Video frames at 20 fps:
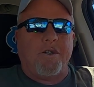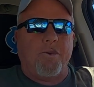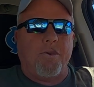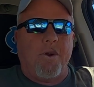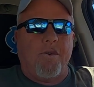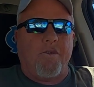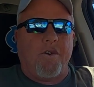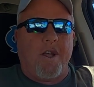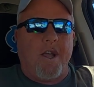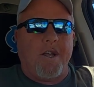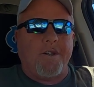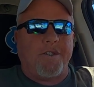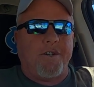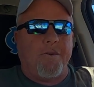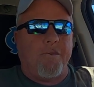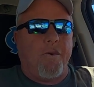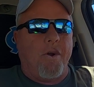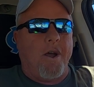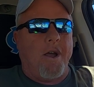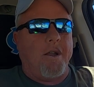Whoever guessed
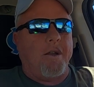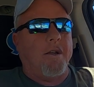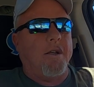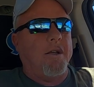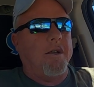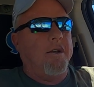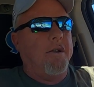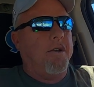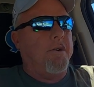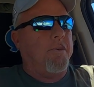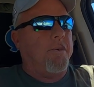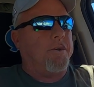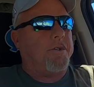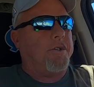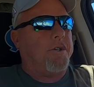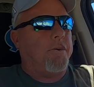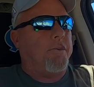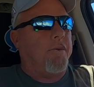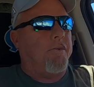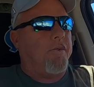it right, was
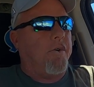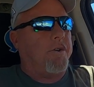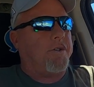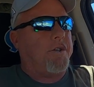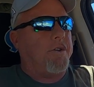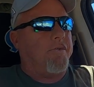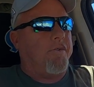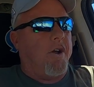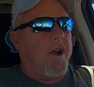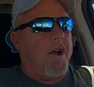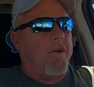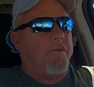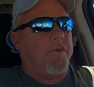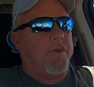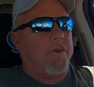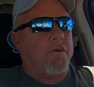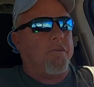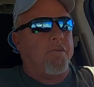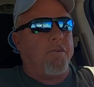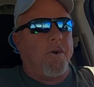it the reversing valve or
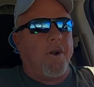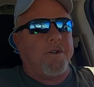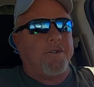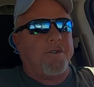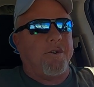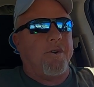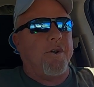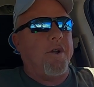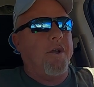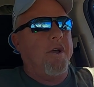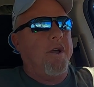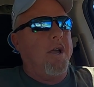the compressor?